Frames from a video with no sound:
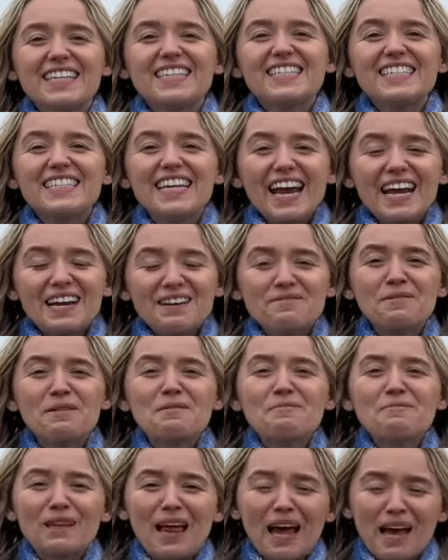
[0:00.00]
Today we're
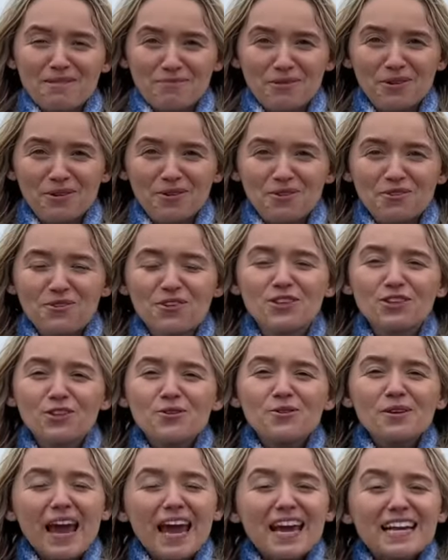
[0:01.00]
in Blackpool, the
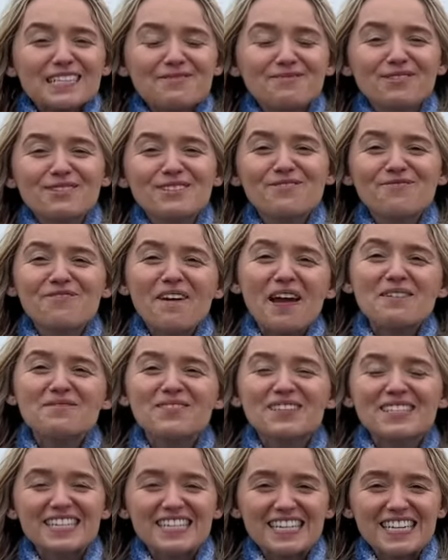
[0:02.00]
UK's most
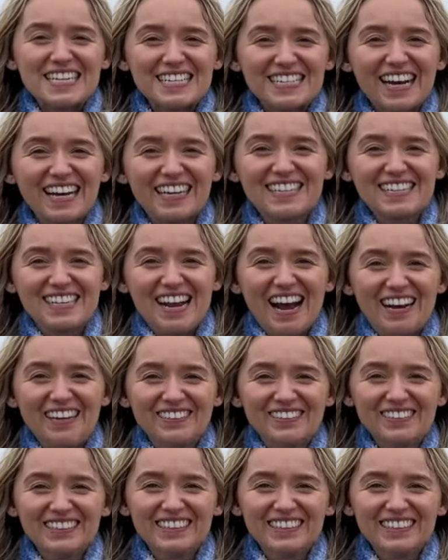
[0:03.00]
famous seaside town.